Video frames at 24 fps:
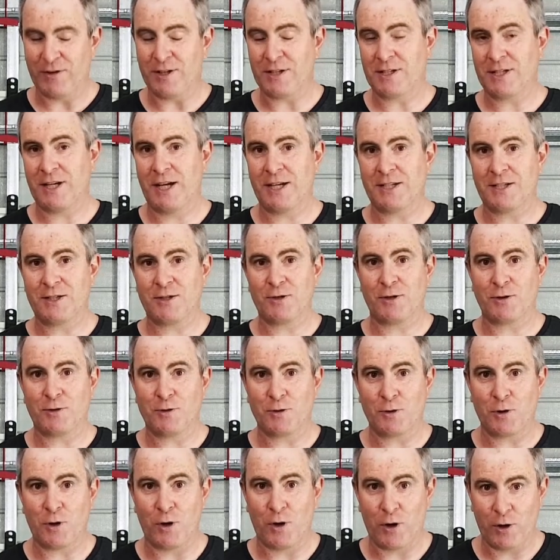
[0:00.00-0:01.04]
the tests I
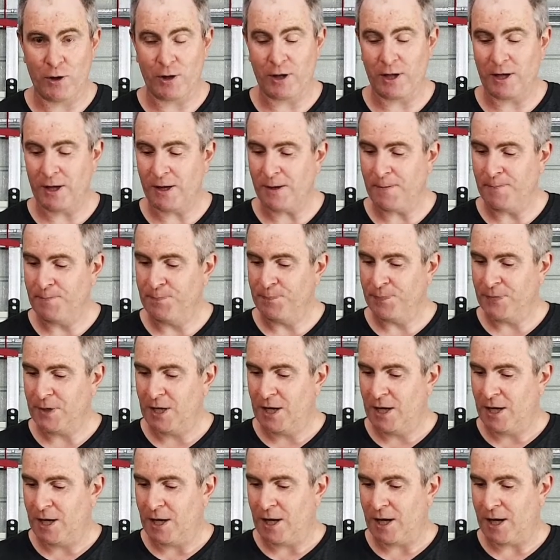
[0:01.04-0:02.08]
took earlier.
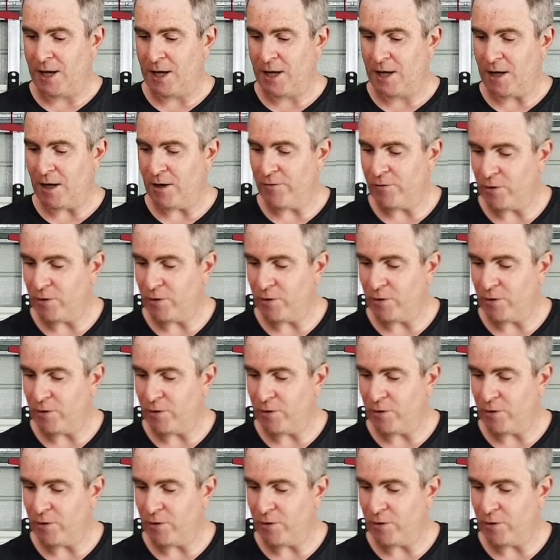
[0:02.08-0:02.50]
I've